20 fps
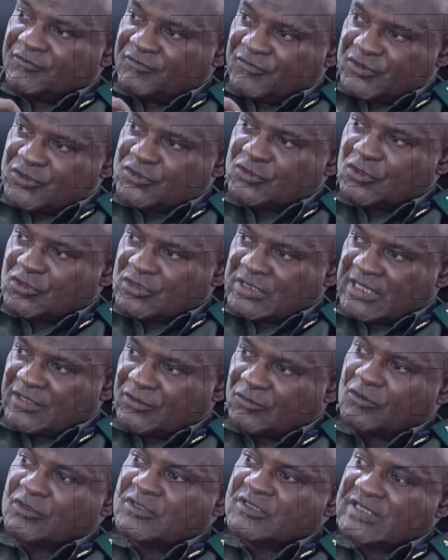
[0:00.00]
visitors
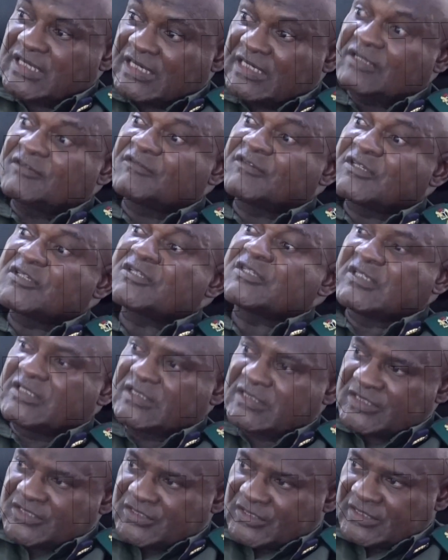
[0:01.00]
and tourist activities
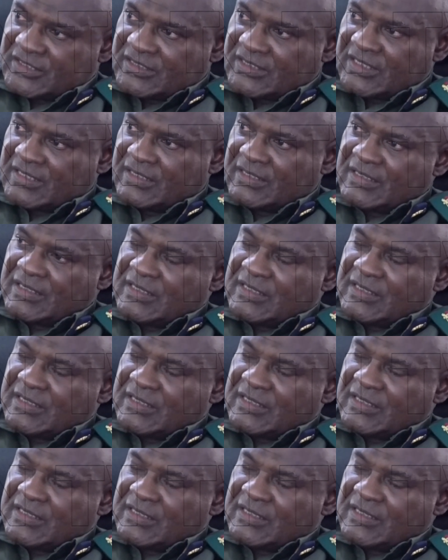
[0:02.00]
in this area.